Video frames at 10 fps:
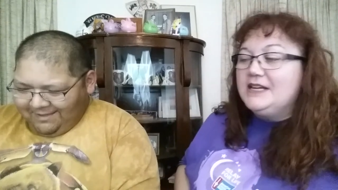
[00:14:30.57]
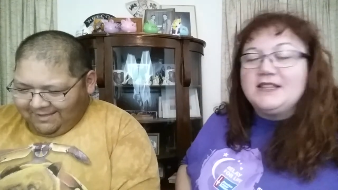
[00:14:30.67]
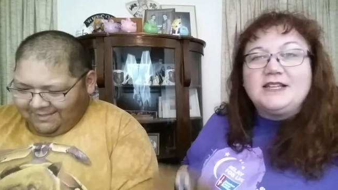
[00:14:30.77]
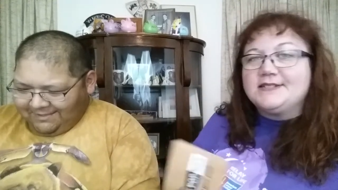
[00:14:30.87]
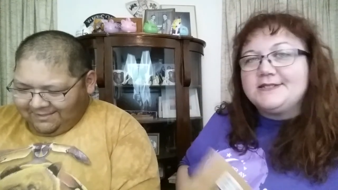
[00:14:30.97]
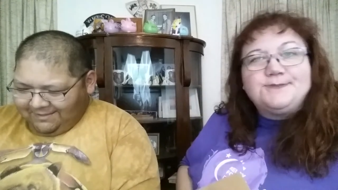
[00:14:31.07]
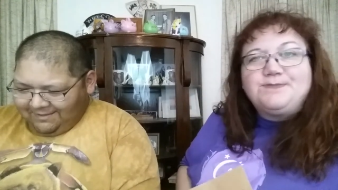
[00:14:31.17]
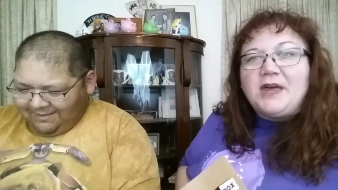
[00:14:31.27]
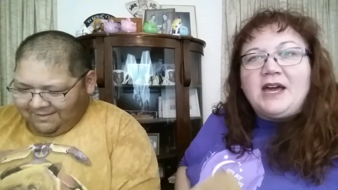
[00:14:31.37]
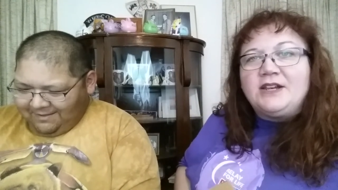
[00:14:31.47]
Speaker 1: Yes. This,
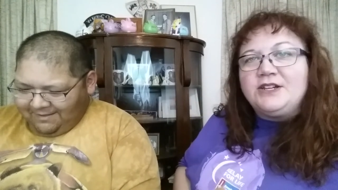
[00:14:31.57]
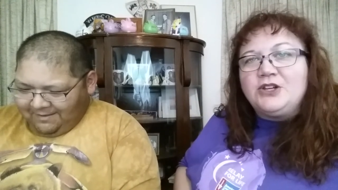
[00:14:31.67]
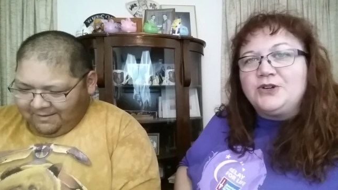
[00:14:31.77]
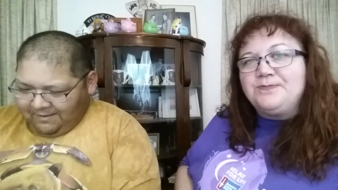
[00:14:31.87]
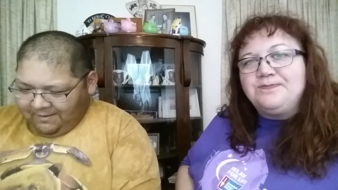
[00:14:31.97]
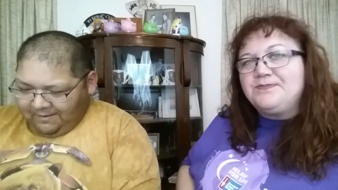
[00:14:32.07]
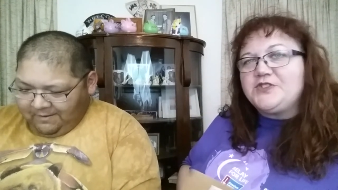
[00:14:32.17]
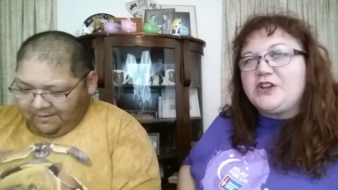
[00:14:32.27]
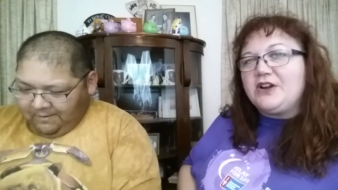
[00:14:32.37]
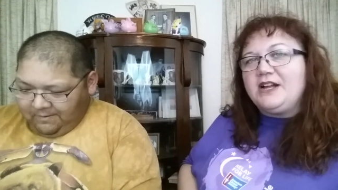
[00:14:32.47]
I didn't know.
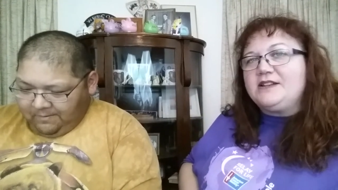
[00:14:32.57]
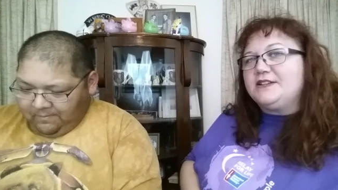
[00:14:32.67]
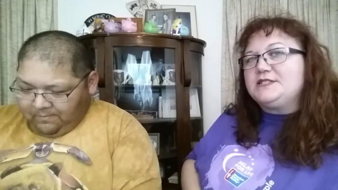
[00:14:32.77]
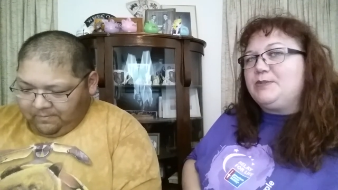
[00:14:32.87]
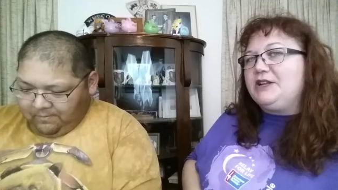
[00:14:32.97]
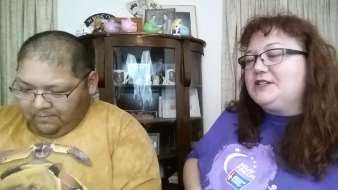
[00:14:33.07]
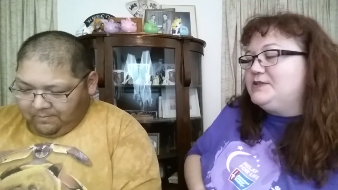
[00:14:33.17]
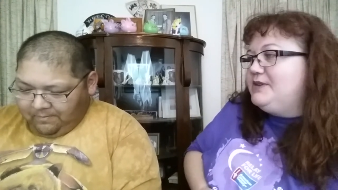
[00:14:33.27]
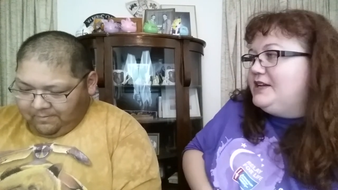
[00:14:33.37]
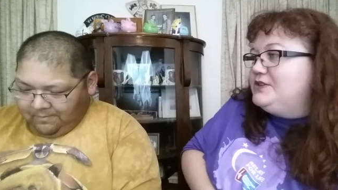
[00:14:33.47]
Sarah had to explain it
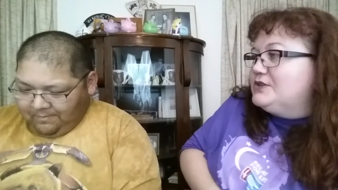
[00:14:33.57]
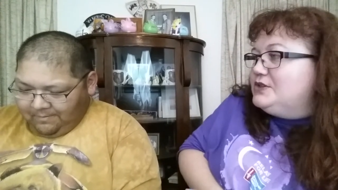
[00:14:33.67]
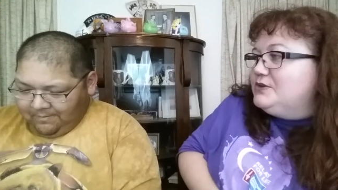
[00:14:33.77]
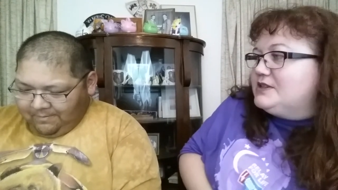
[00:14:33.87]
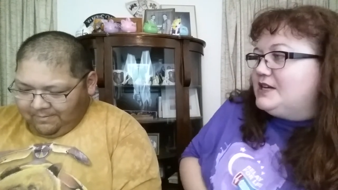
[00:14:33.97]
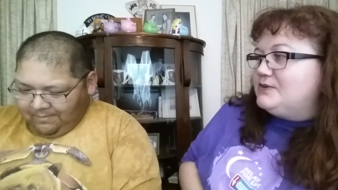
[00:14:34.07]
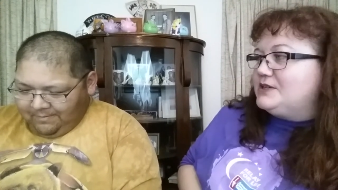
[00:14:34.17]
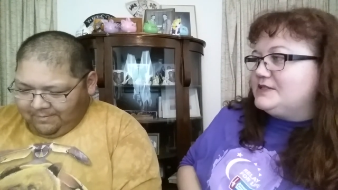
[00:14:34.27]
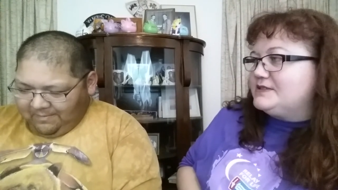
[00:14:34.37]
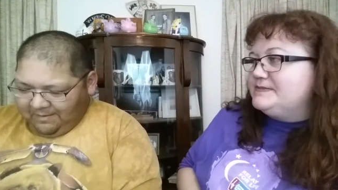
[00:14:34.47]
to me. I had no clue what that
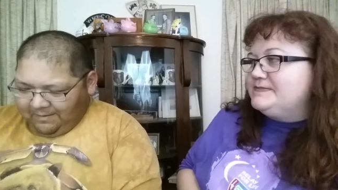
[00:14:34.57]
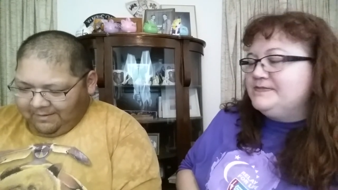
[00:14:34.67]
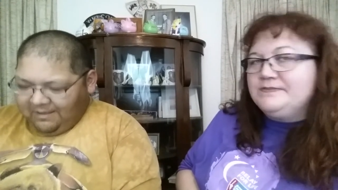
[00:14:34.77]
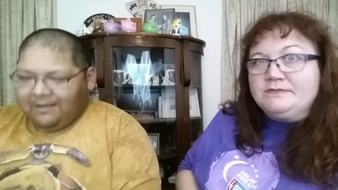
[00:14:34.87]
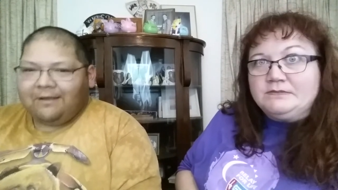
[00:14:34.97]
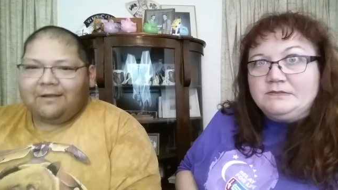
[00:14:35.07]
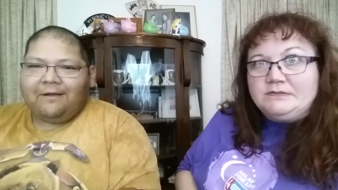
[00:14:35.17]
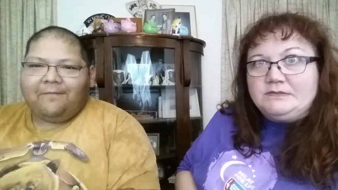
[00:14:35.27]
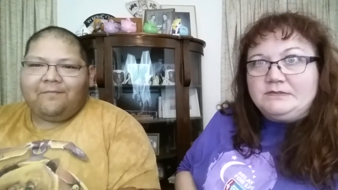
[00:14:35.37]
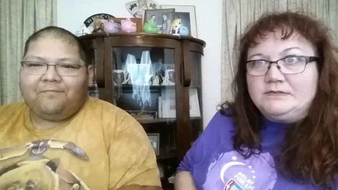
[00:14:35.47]
was.
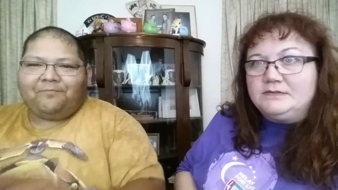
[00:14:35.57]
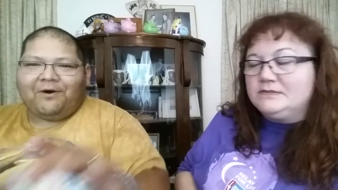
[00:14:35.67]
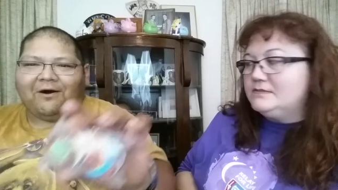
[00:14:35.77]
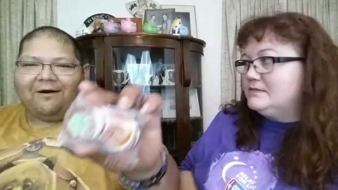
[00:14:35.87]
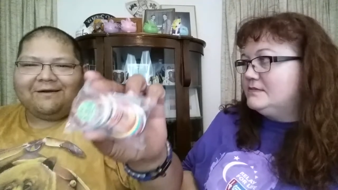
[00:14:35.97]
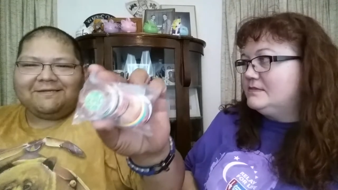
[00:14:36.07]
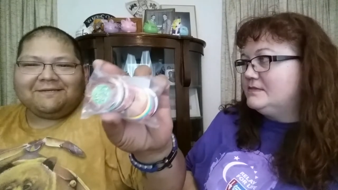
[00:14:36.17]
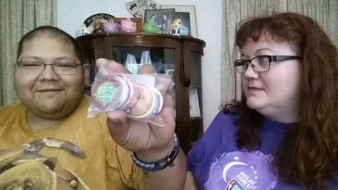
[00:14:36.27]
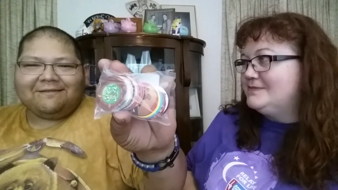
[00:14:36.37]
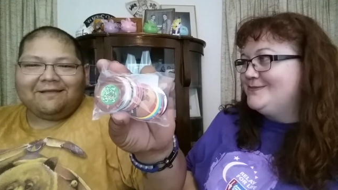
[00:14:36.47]

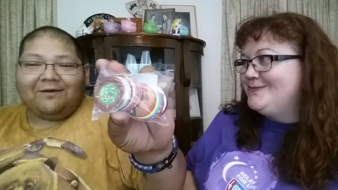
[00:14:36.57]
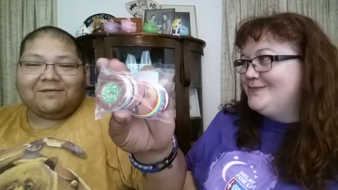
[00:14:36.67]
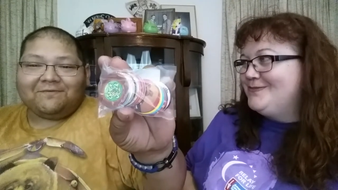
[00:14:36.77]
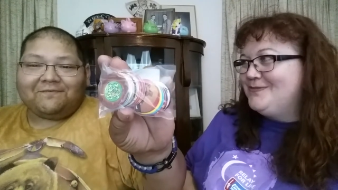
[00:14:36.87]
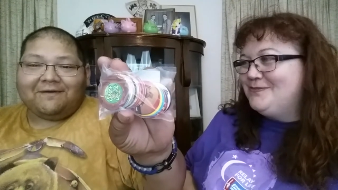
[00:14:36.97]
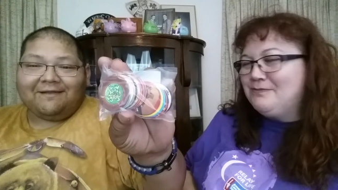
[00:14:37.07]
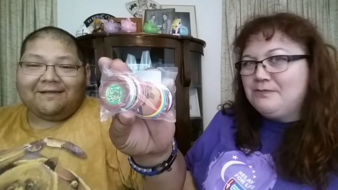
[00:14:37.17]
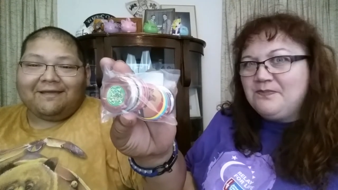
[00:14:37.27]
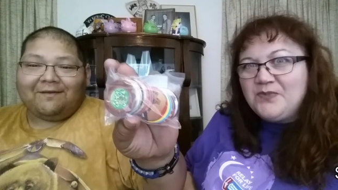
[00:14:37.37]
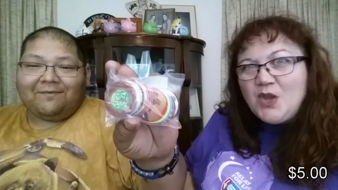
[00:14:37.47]
Speaker 2: Pogs. That was a fun
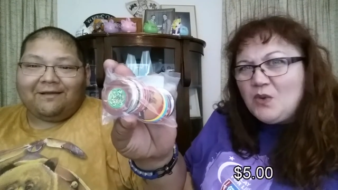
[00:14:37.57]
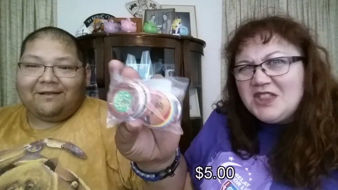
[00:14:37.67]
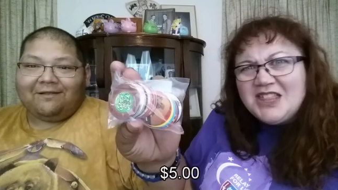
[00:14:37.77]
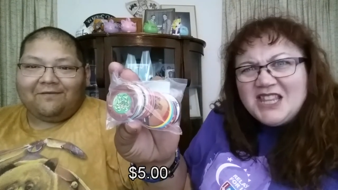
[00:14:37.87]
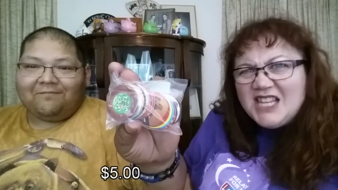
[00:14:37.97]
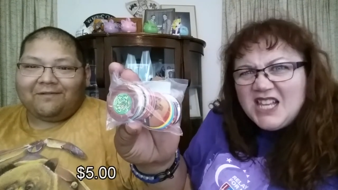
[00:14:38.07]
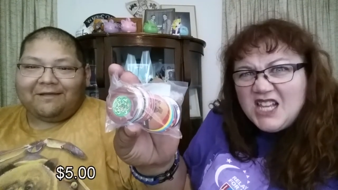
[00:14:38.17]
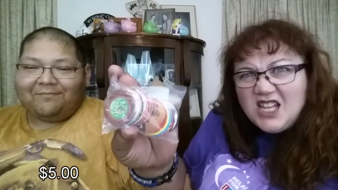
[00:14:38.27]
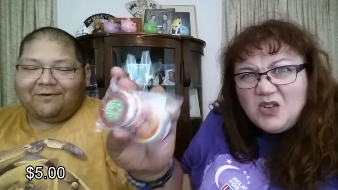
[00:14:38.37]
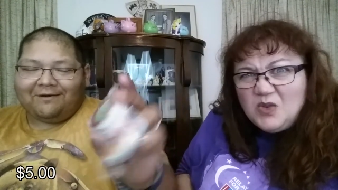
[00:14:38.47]
game. I love
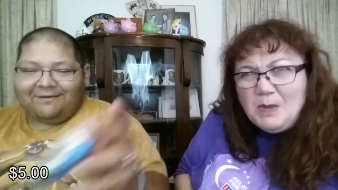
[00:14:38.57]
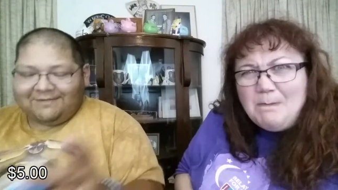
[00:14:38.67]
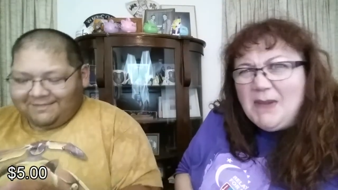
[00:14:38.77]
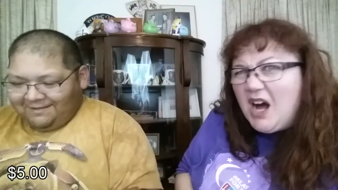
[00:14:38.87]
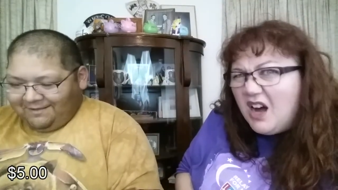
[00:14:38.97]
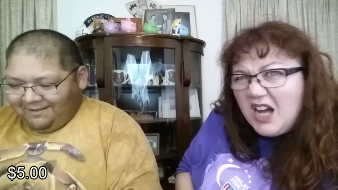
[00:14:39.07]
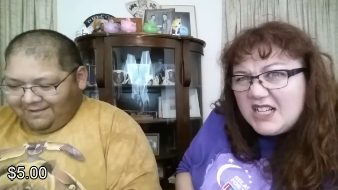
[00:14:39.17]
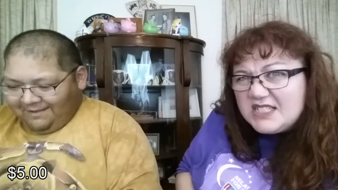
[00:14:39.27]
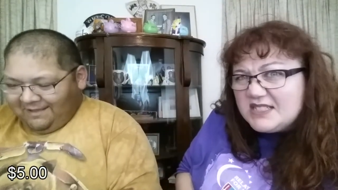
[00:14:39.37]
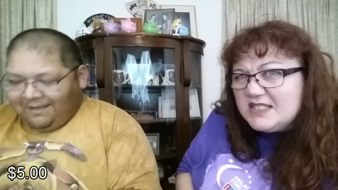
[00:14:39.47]
playing
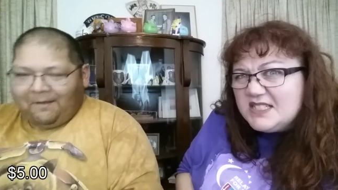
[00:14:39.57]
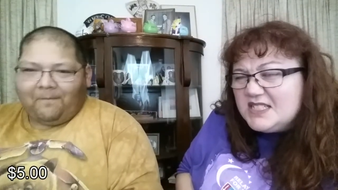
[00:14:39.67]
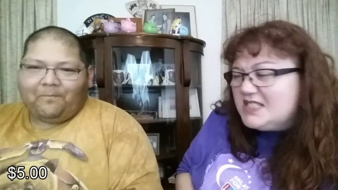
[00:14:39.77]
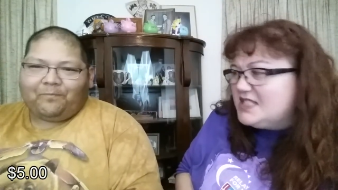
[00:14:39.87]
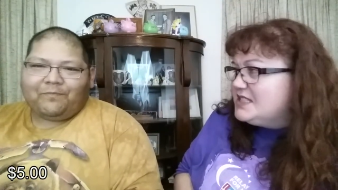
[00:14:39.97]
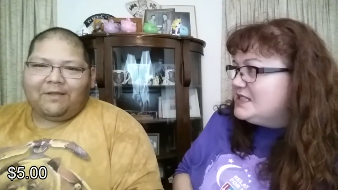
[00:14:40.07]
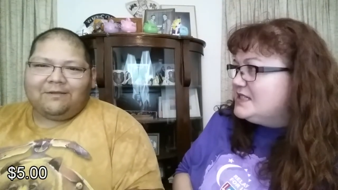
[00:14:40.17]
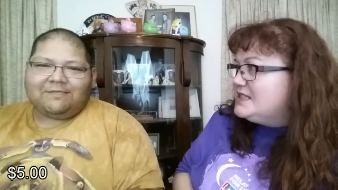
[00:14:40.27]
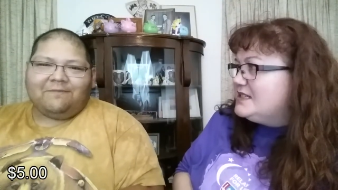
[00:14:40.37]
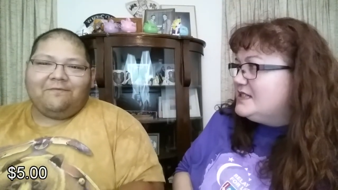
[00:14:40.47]
Pogs.
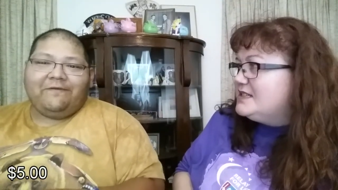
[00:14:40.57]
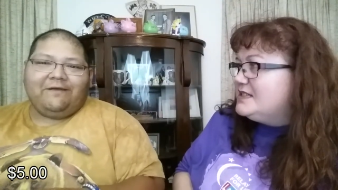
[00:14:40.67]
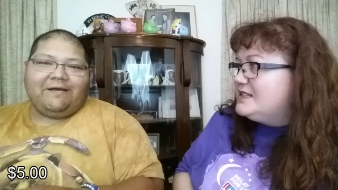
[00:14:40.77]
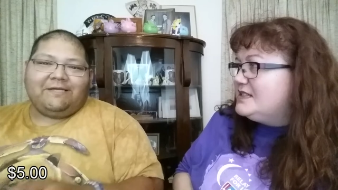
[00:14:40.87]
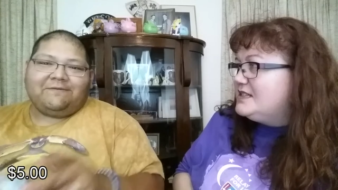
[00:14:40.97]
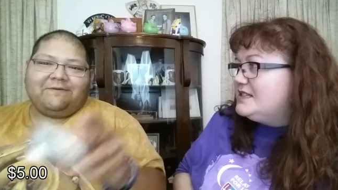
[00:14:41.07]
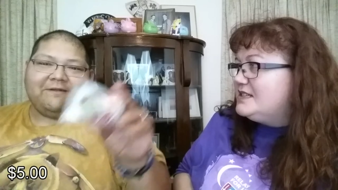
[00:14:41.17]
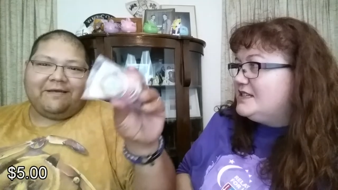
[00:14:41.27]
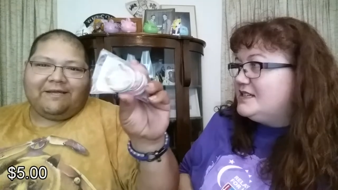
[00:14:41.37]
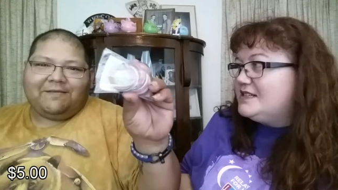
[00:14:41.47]
Some of you guys from the
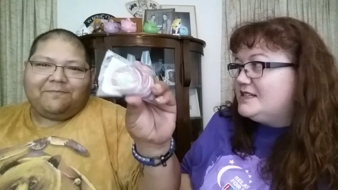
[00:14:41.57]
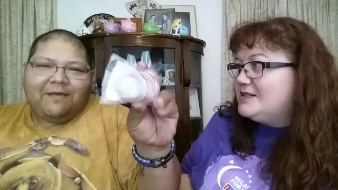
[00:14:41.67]
90s